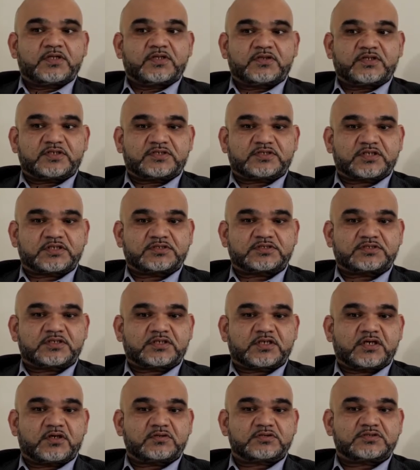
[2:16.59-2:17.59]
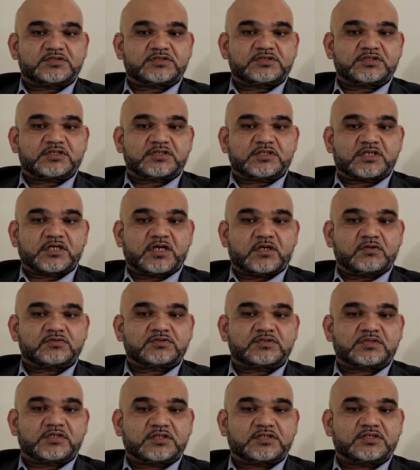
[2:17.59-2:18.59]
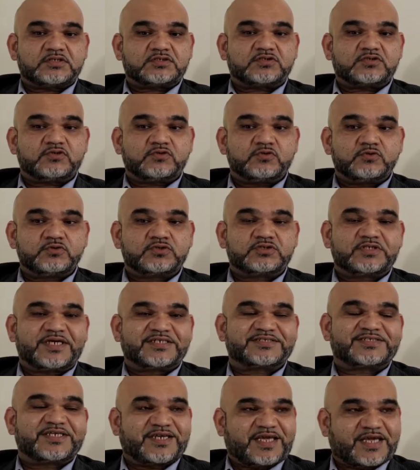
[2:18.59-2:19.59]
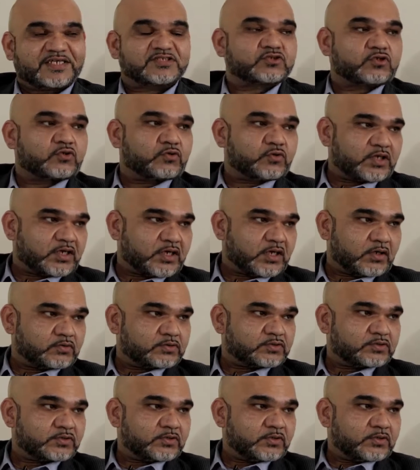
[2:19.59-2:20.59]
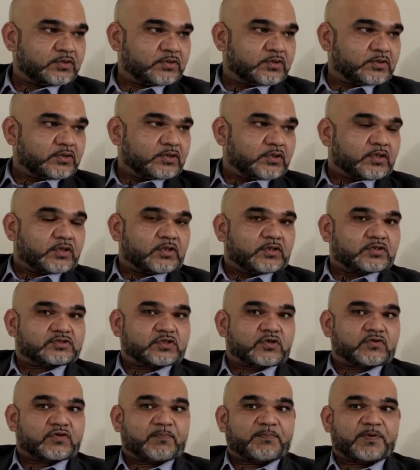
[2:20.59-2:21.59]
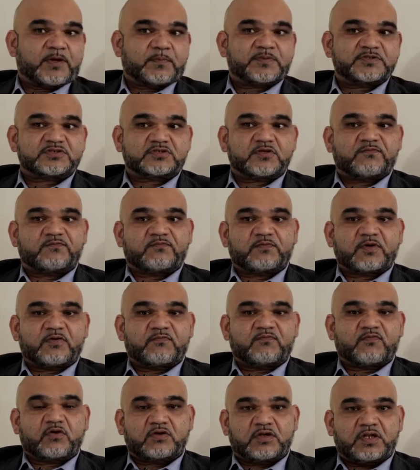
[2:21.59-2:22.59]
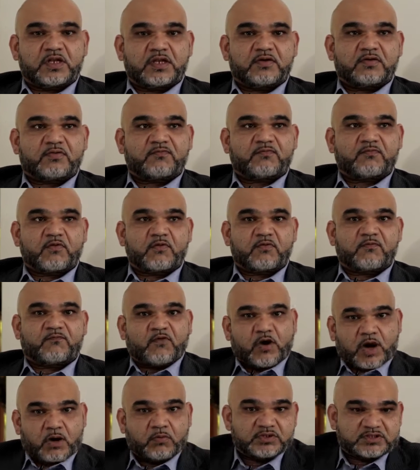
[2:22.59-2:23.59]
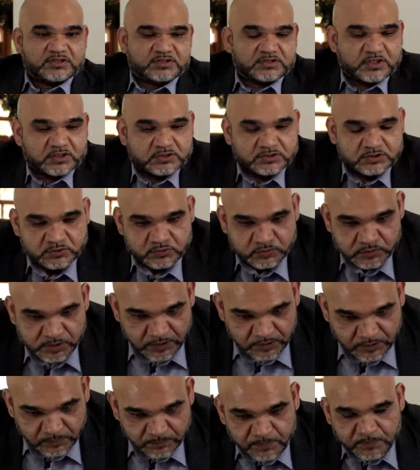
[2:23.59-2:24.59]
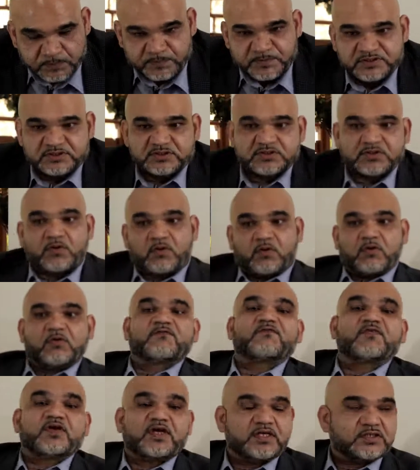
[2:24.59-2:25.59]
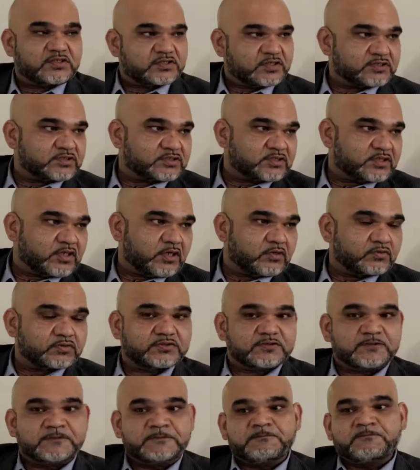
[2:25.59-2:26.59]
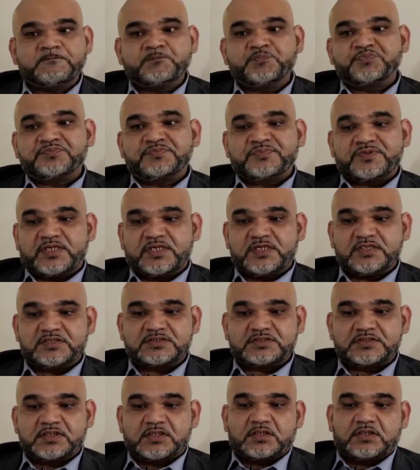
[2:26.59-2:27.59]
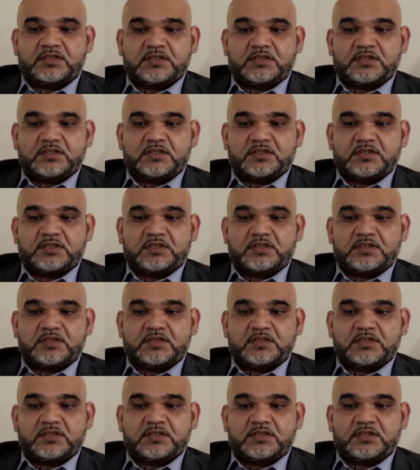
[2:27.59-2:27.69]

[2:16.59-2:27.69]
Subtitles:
the trust account is an account that is used as an escrow account. Okay. So the purpose for our discussion today, the purpose of a trust account is